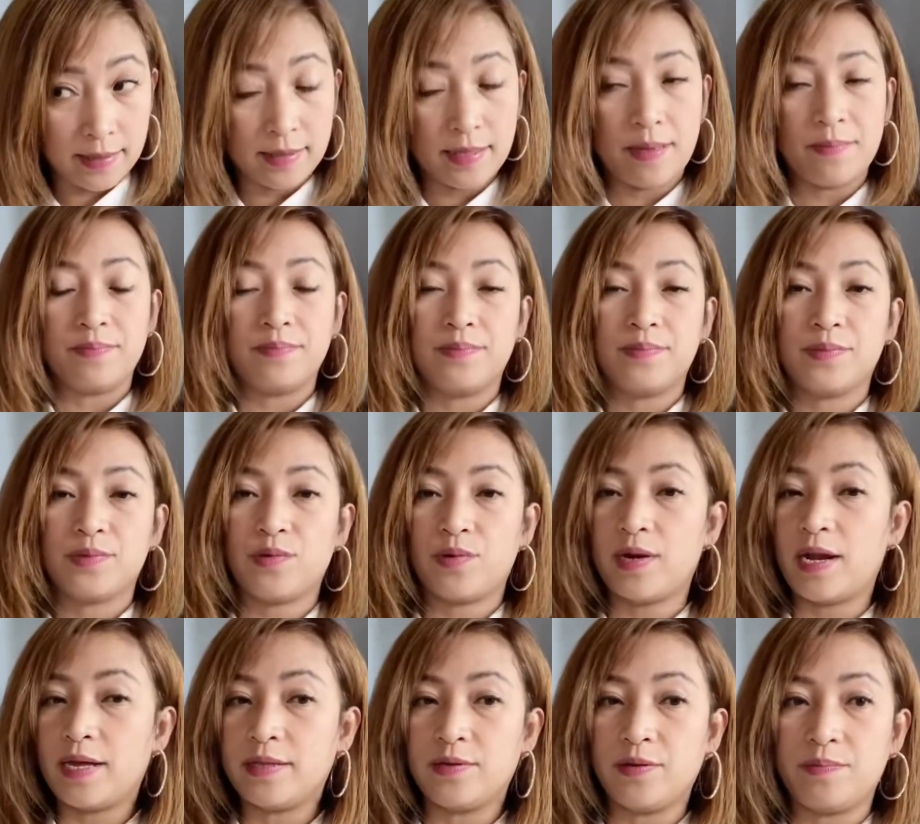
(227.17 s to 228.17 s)
them to
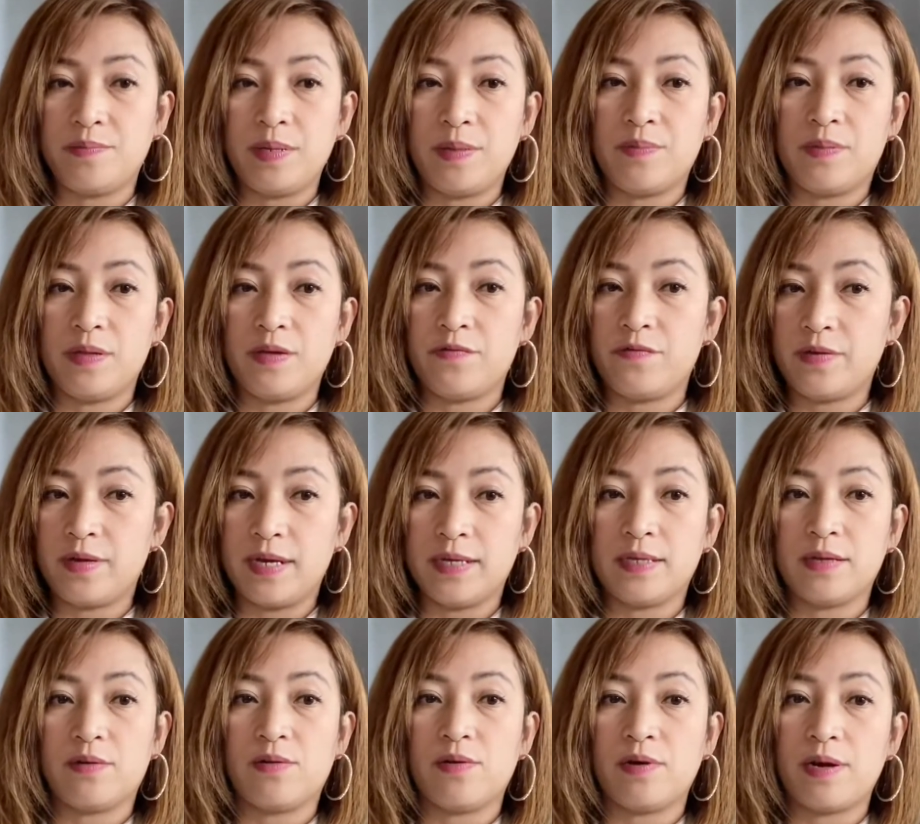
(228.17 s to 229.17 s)
another people if we got
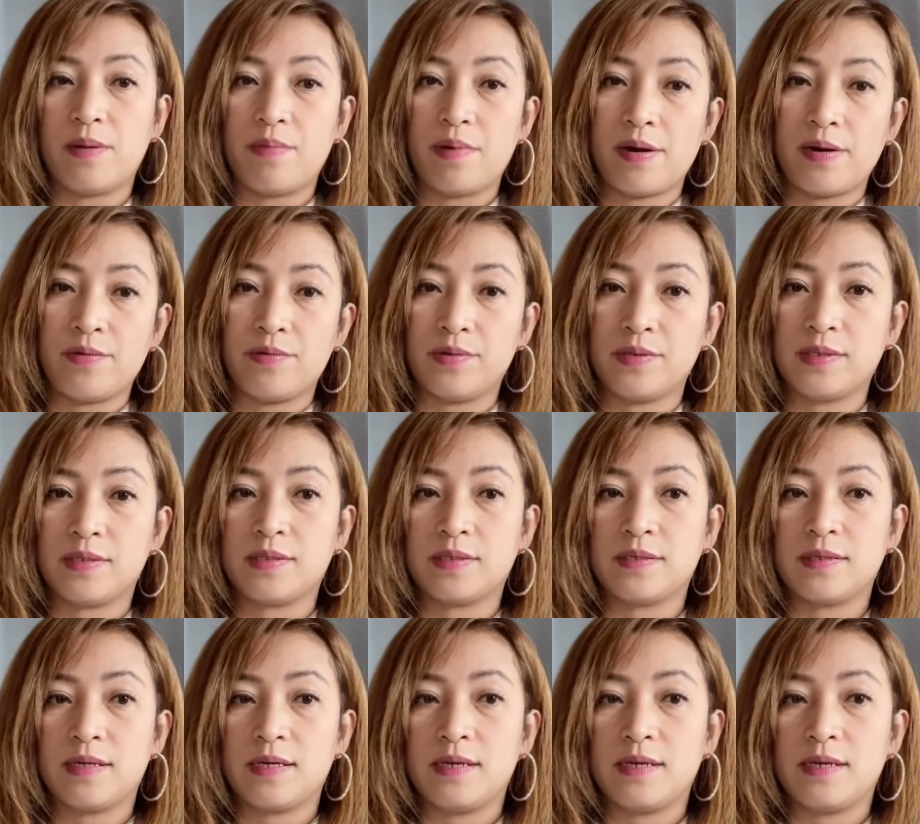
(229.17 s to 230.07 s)
the coronavirus.